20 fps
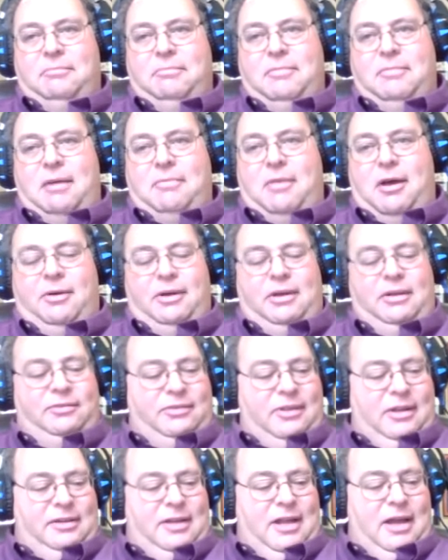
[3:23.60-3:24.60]
Now,
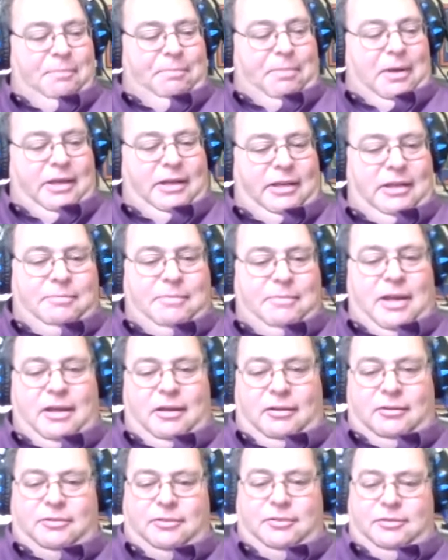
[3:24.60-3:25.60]
if you open the
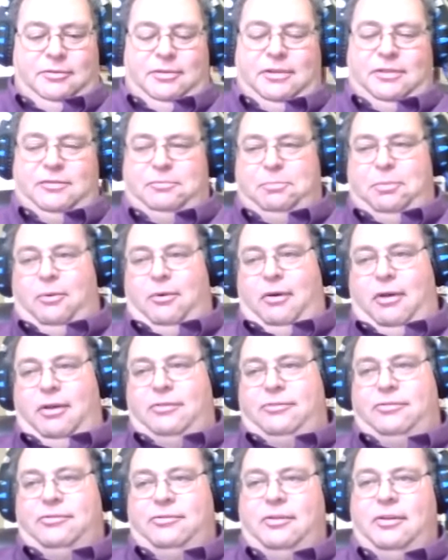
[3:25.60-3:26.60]
attachment,
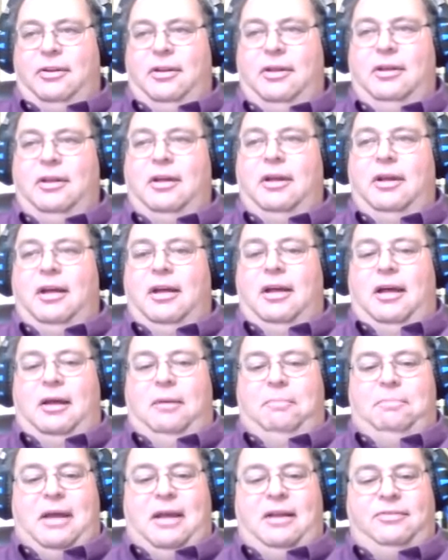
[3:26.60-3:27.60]
the first
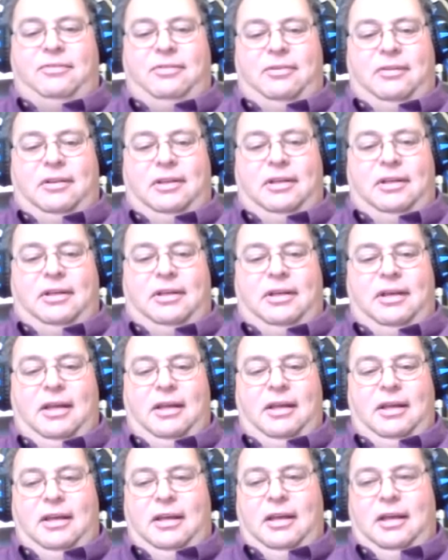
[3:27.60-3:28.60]
page of the letter was,
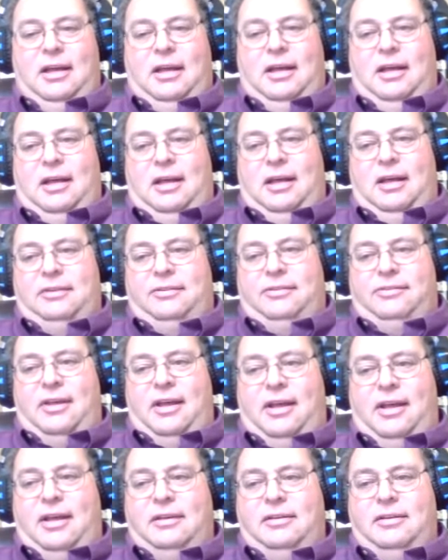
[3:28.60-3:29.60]
you know, please be
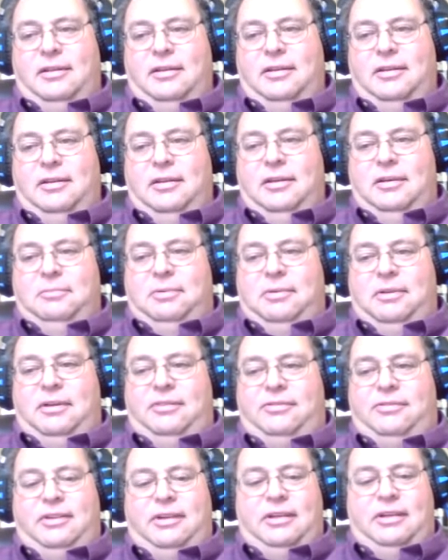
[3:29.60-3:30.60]
advised, I am
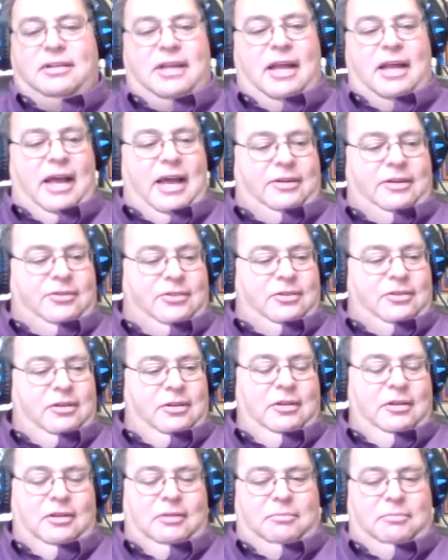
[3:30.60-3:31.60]
resigning my
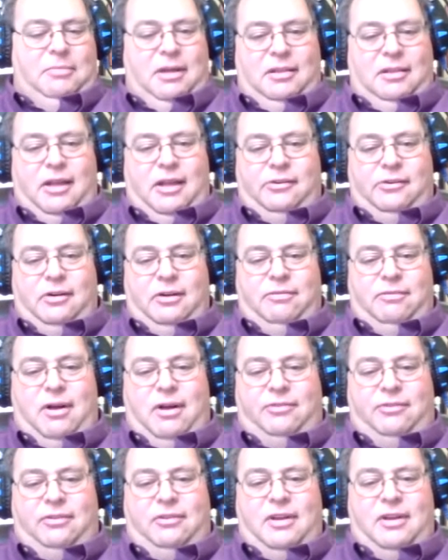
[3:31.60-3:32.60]
position, you know,
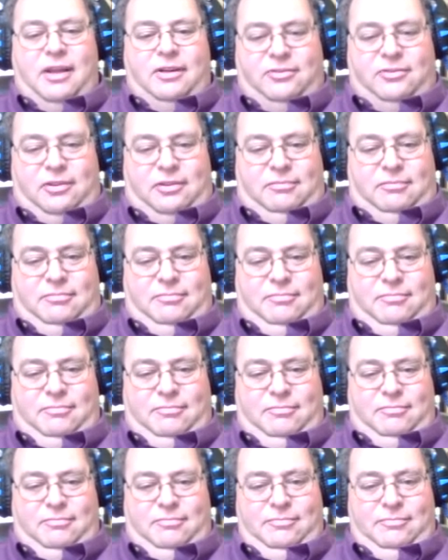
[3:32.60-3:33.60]
effective two weeks from
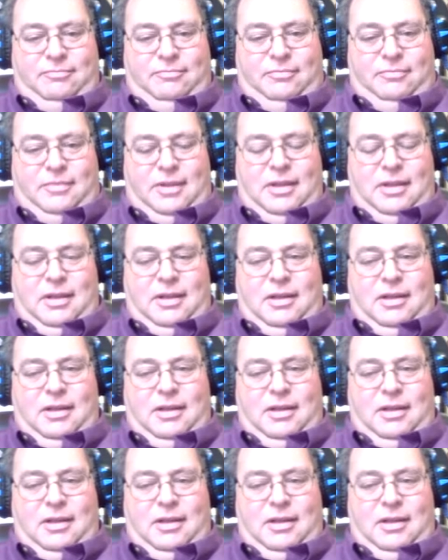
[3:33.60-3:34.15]
today.